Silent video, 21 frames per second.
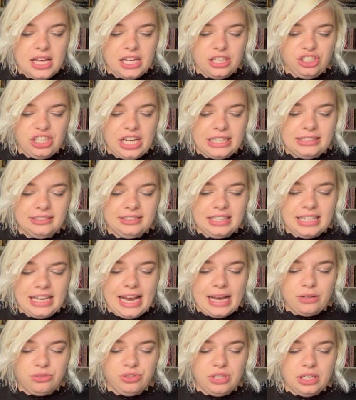A chance
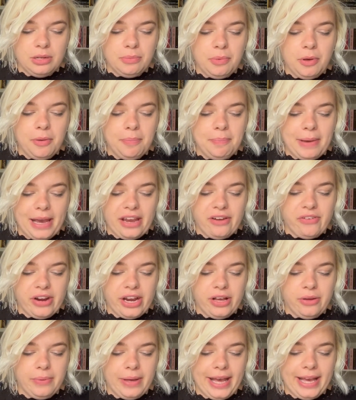encounter in a pub by a
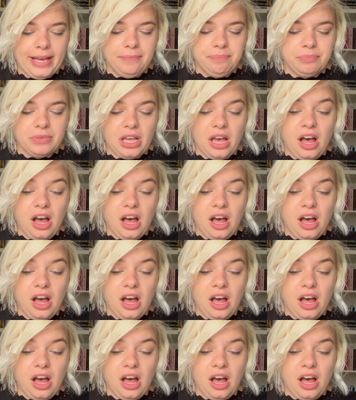railway,